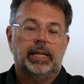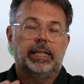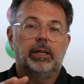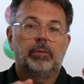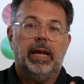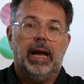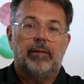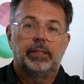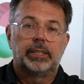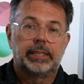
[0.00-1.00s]
And here we
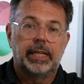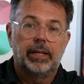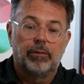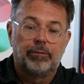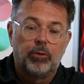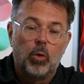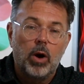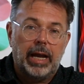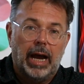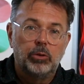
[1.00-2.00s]
have, instead of
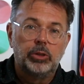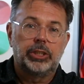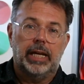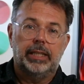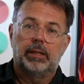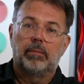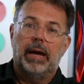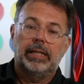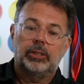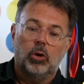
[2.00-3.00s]
4 Gauss at the
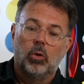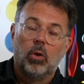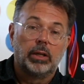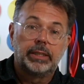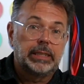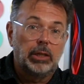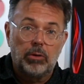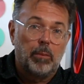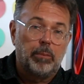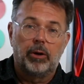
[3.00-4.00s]
mat, or
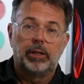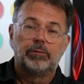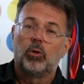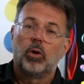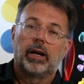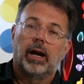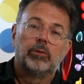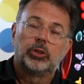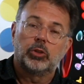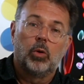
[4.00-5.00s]
0.4
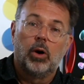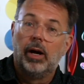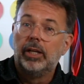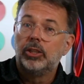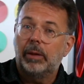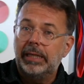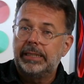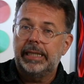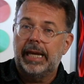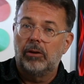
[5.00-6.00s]
Gauss, or
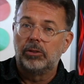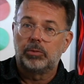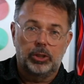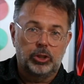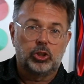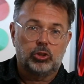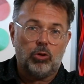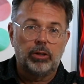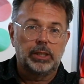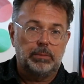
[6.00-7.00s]
20 Gauss, what the
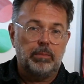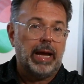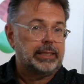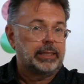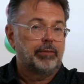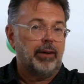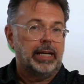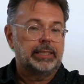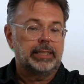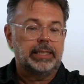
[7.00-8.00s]
strongest mat
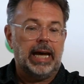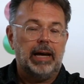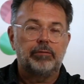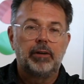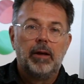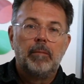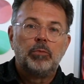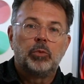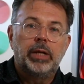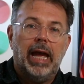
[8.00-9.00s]
devices have,
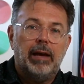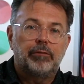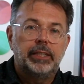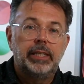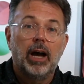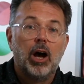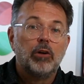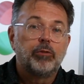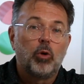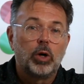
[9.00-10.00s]
we have here
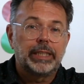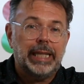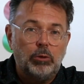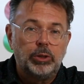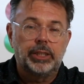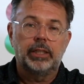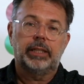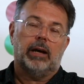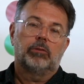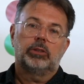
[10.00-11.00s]

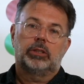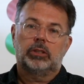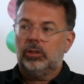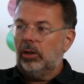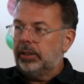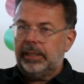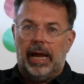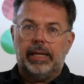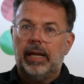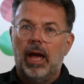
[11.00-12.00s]
4,000 Gauss. So it's
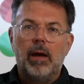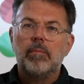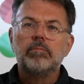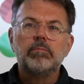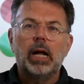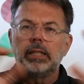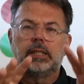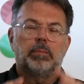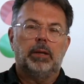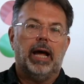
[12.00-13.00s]
like
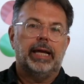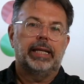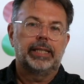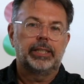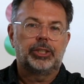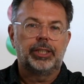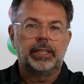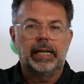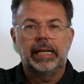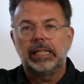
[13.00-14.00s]
multiplied
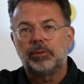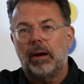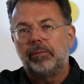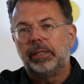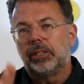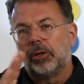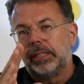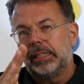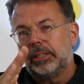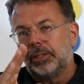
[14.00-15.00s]
energy. And that's why we
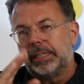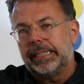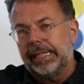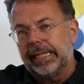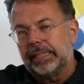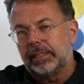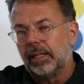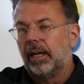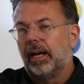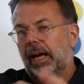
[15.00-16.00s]
don't need to sing it
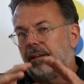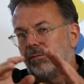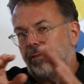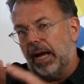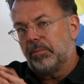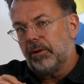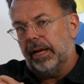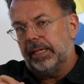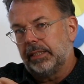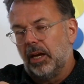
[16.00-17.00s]
and
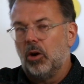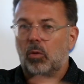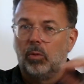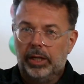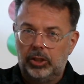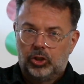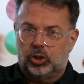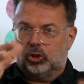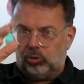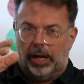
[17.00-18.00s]
vibrate. We
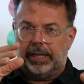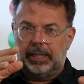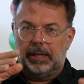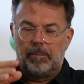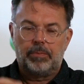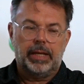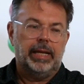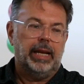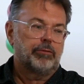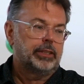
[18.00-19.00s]
strike.
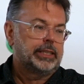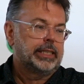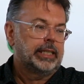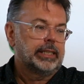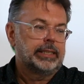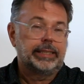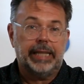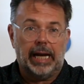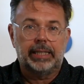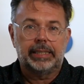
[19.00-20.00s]
And every single
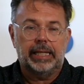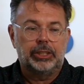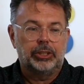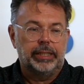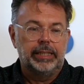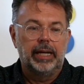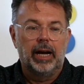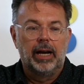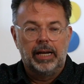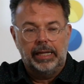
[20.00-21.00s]
duck that you
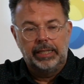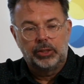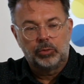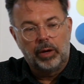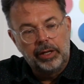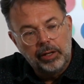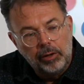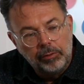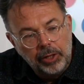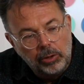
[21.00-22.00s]
hear is one
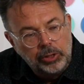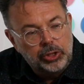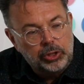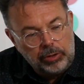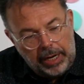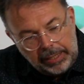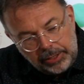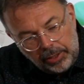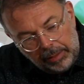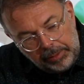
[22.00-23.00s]
of those
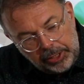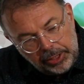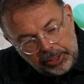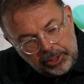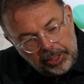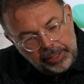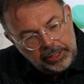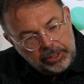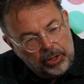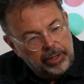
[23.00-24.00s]
strikes. So let me just turn
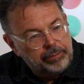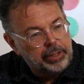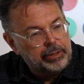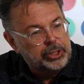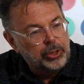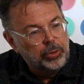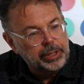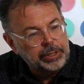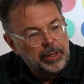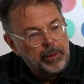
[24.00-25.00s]
this on very
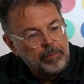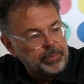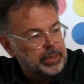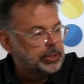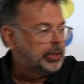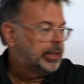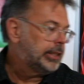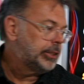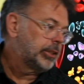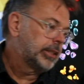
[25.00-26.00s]
short so
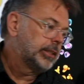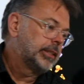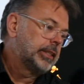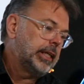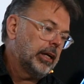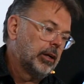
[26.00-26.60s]
that you can see.